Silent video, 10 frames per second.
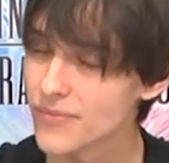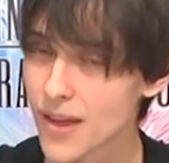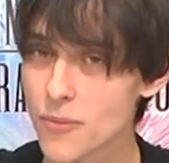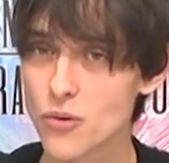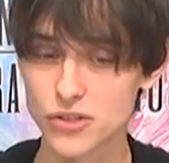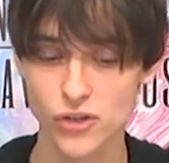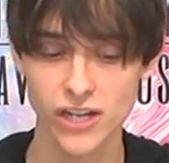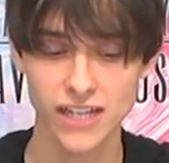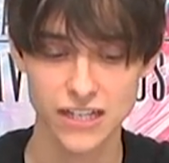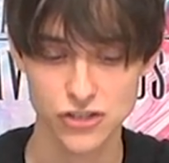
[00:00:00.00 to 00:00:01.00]
I'm always
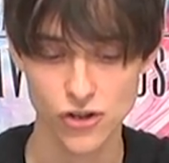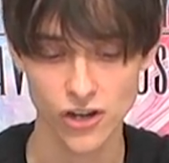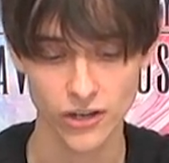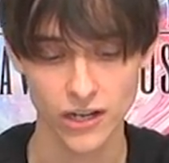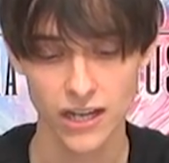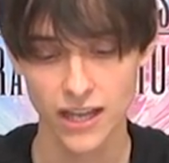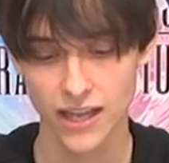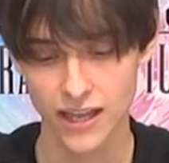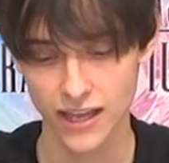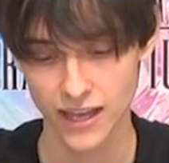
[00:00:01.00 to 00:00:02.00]
trying to get stronger.
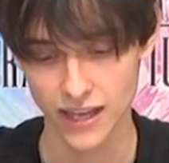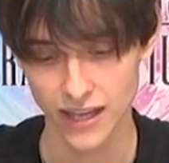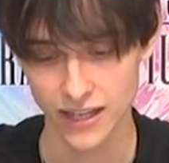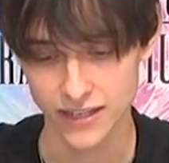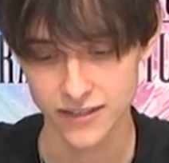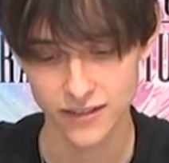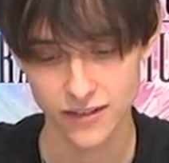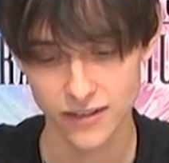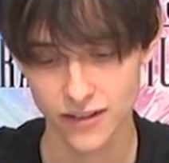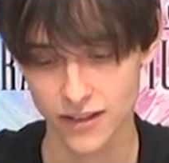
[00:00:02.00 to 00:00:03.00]
And
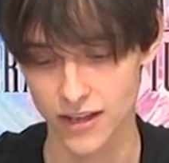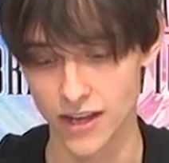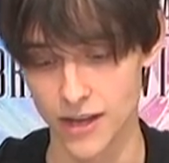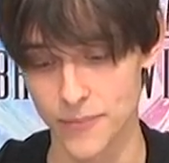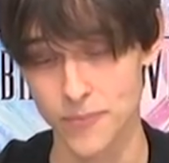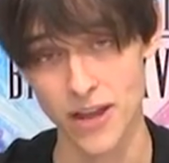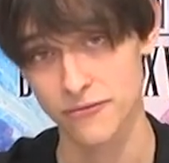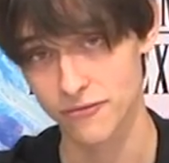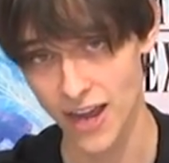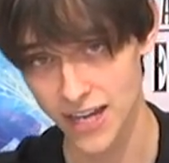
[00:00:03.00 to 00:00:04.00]
by
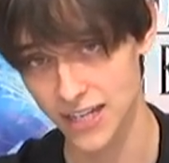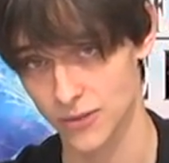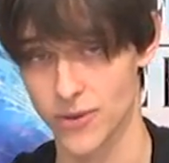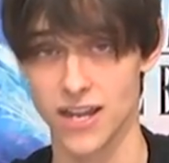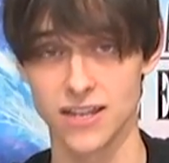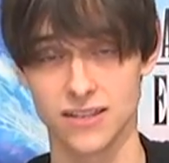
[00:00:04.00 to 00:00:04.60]
finding, right,